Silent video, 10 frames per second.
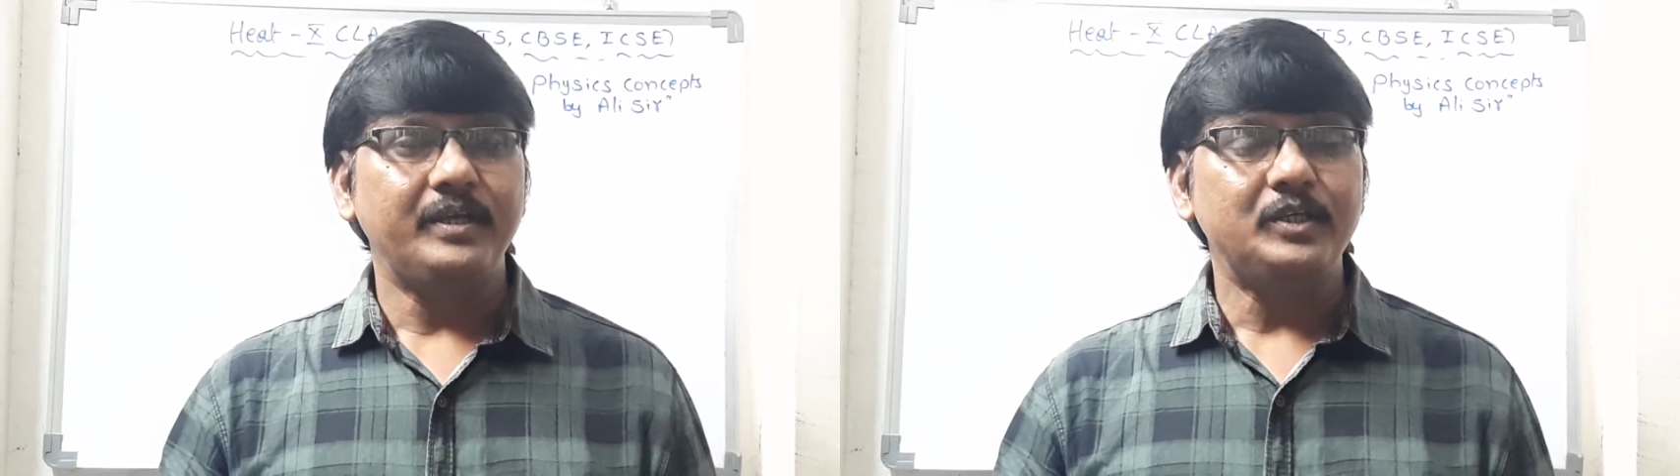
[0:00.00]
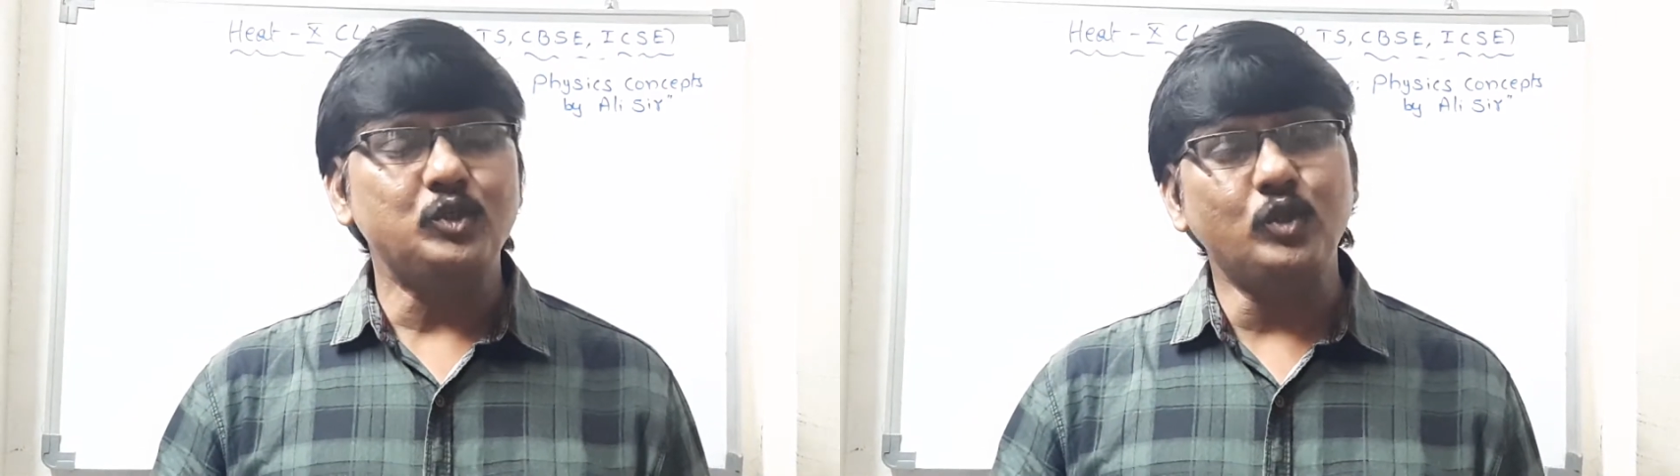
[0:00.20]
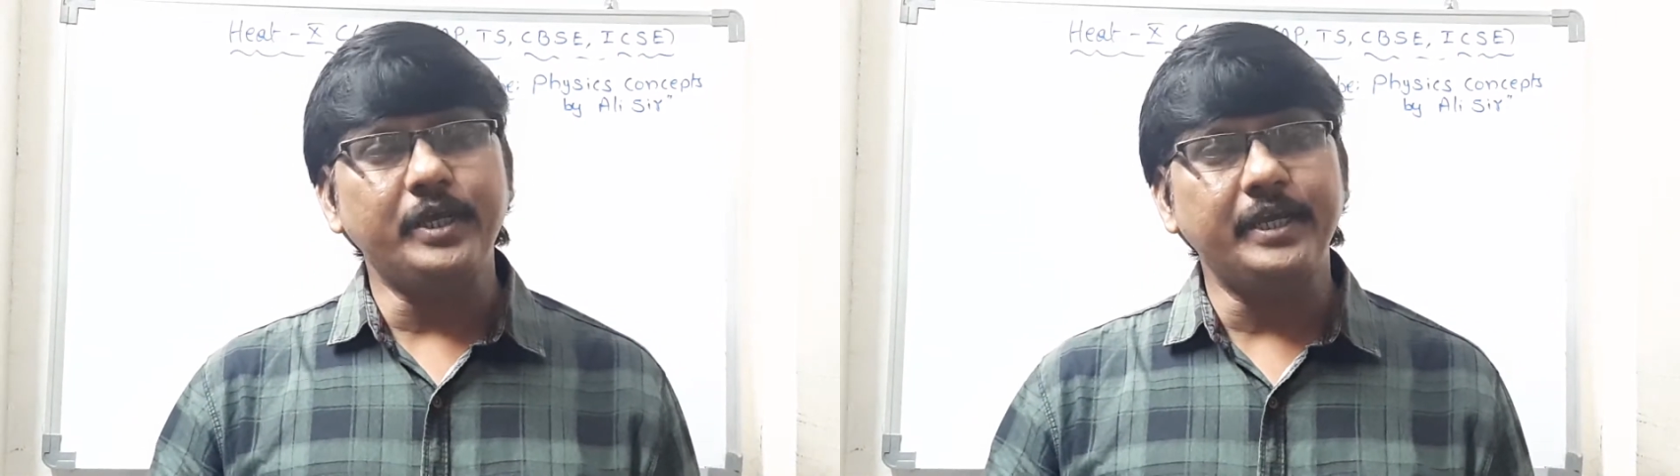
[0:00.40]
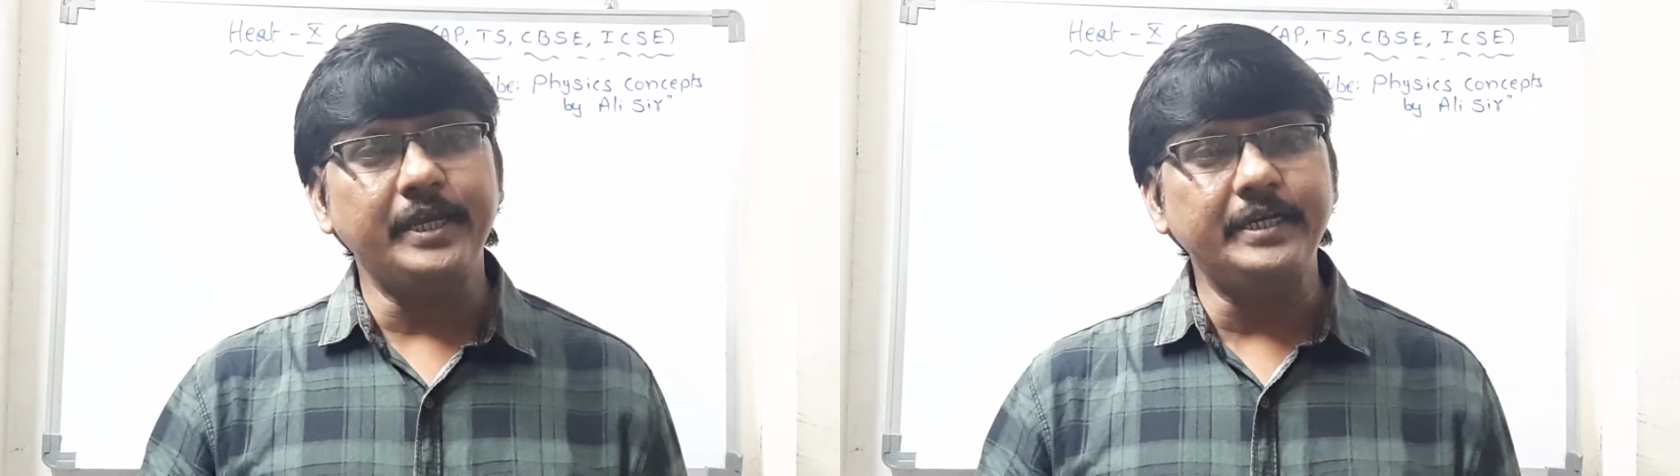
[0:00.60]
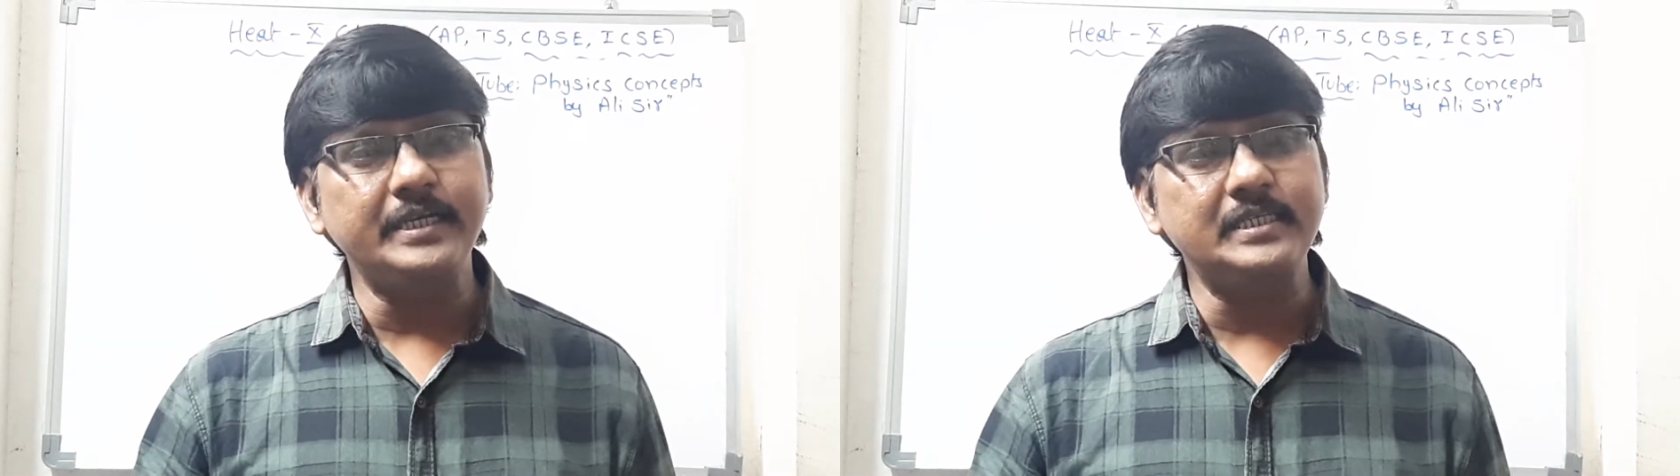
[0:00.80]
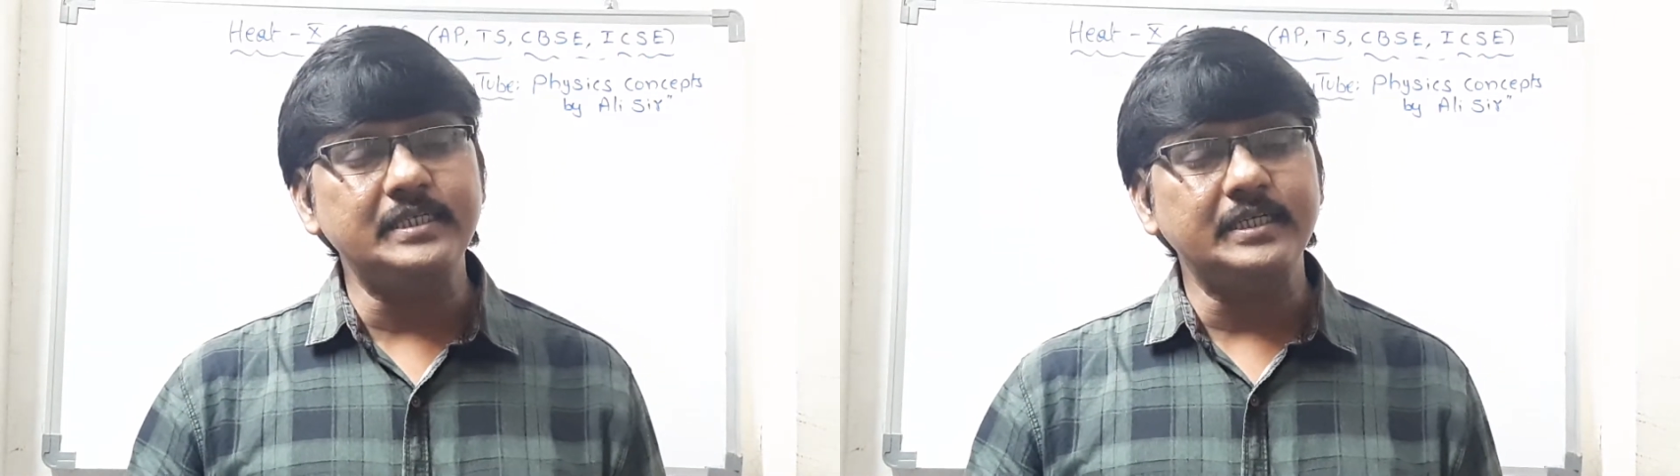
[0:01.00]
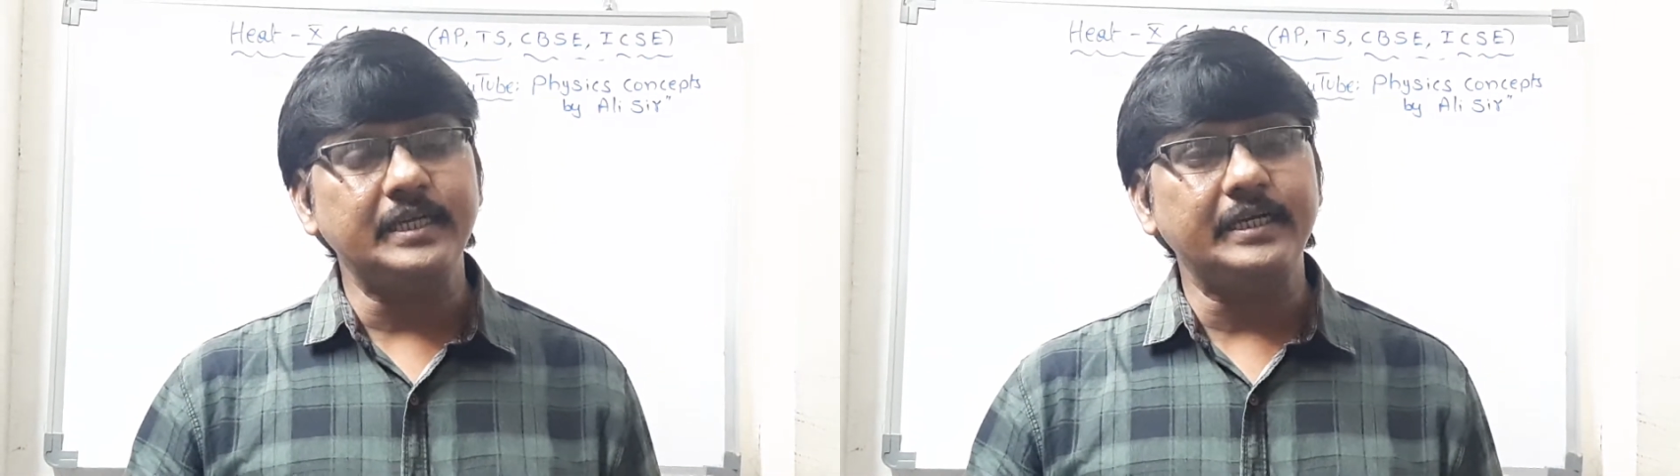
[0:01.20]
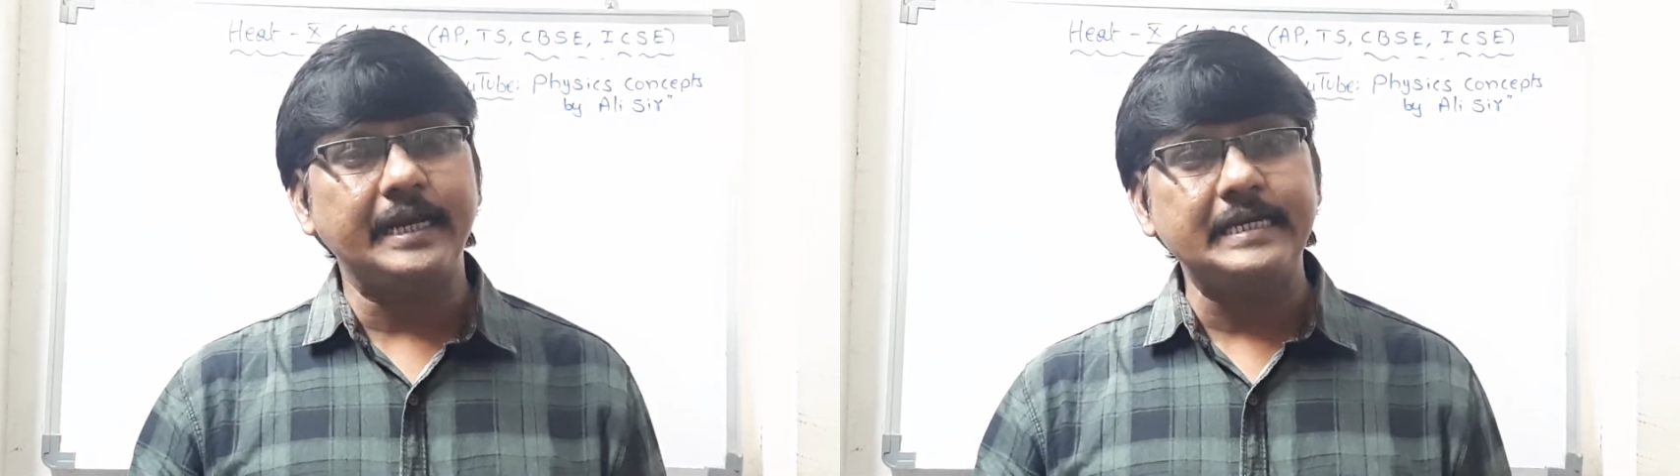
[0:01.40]
So the heat is
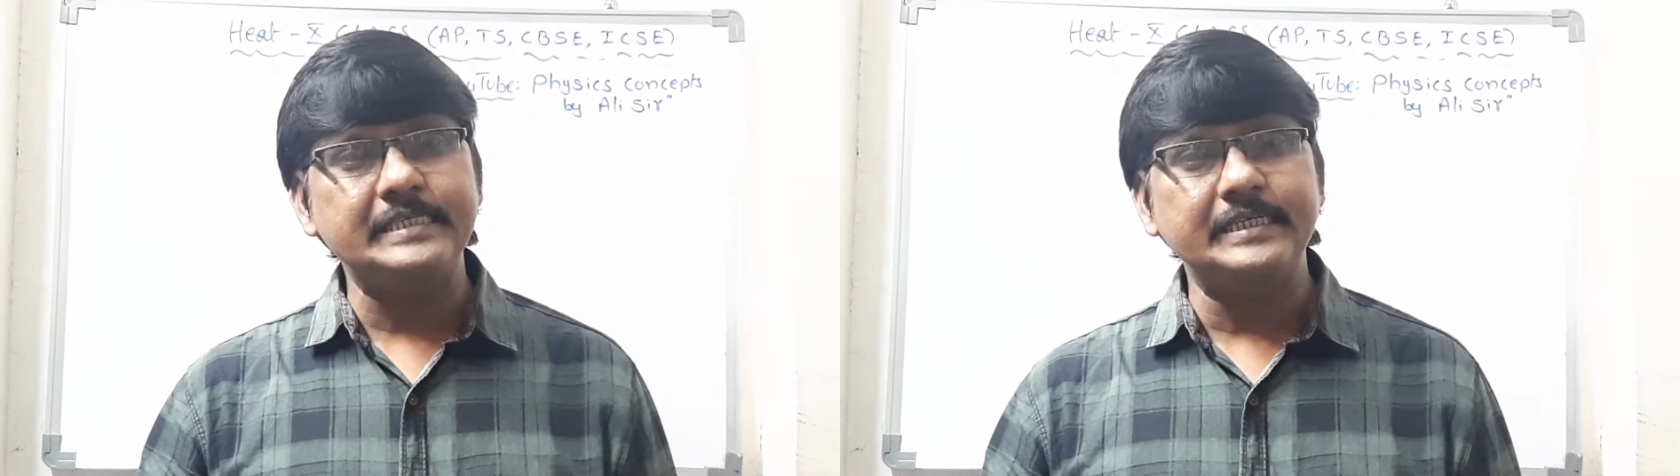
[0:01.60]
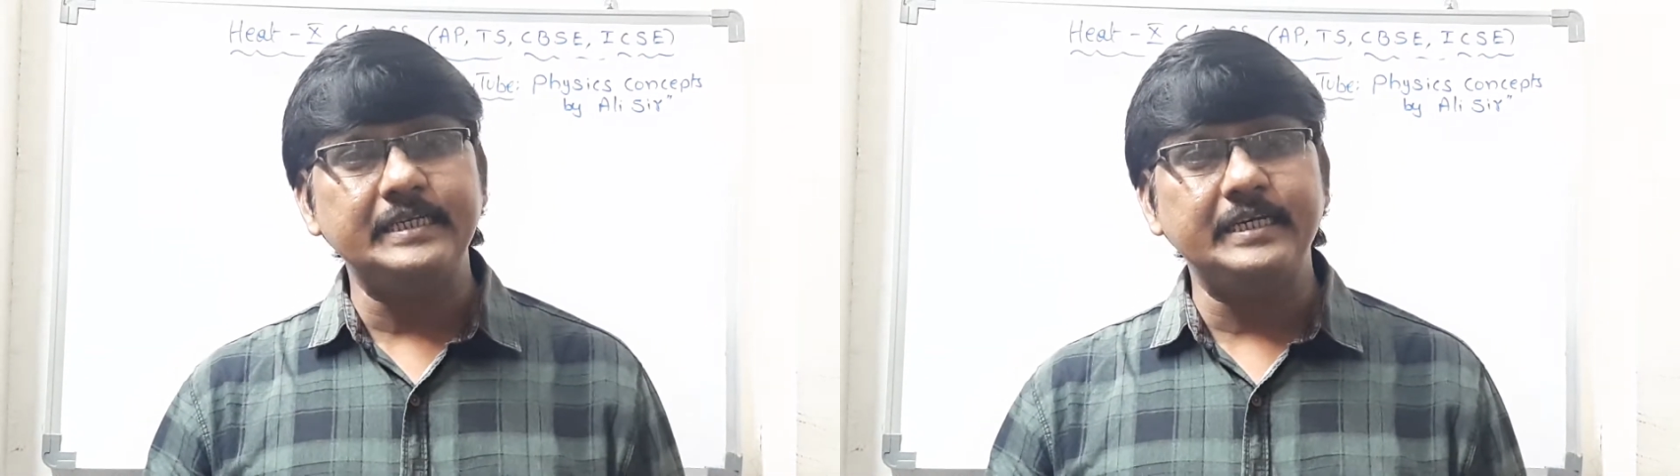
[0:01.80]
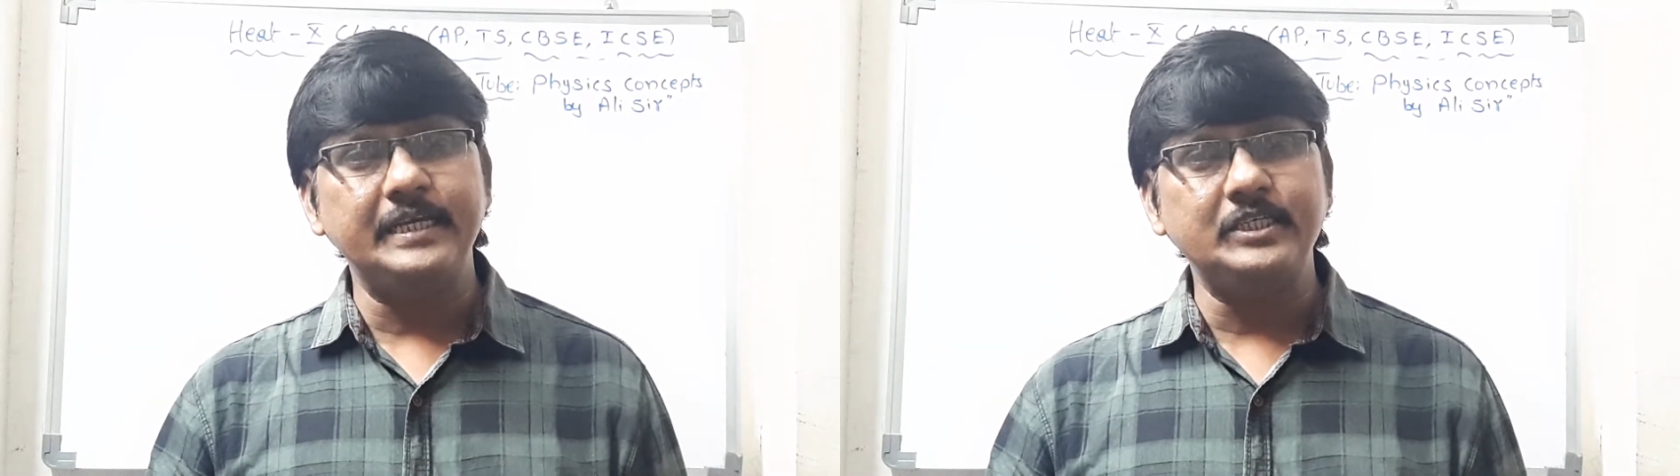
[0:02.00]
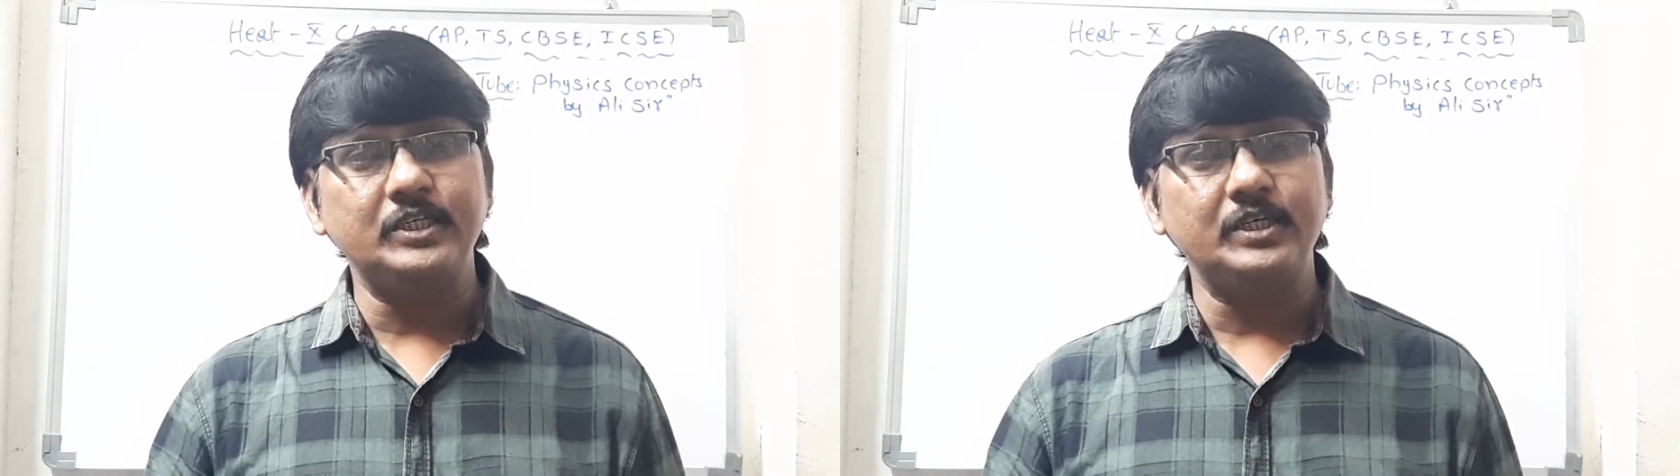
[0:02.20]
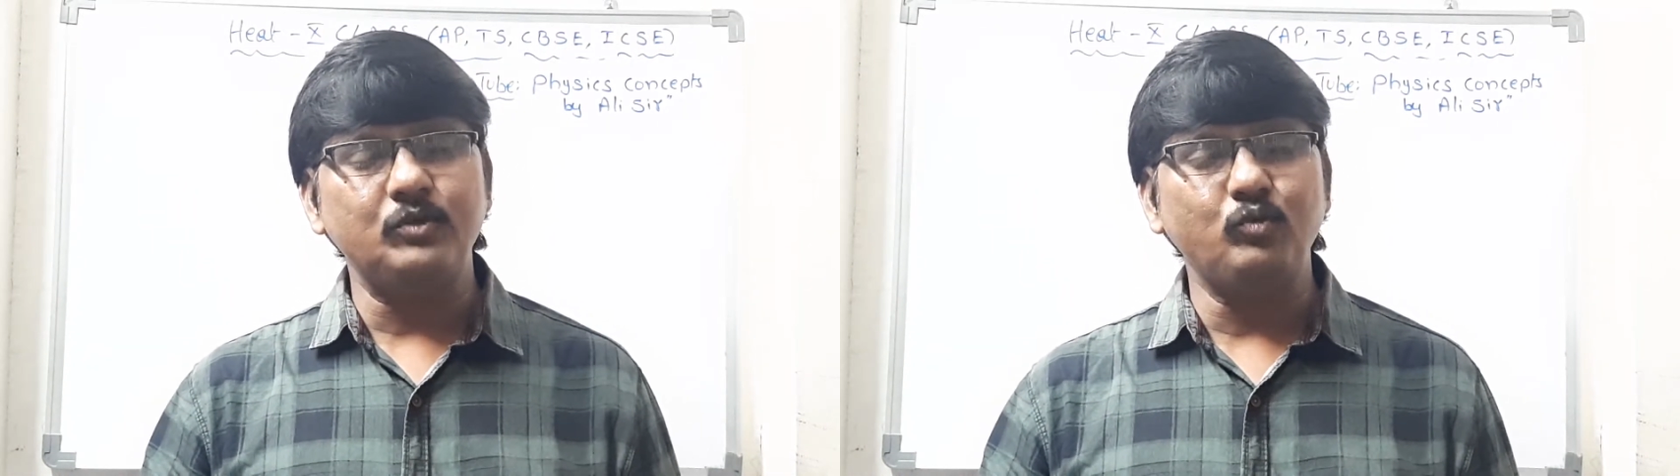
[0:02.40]
a transit in nature.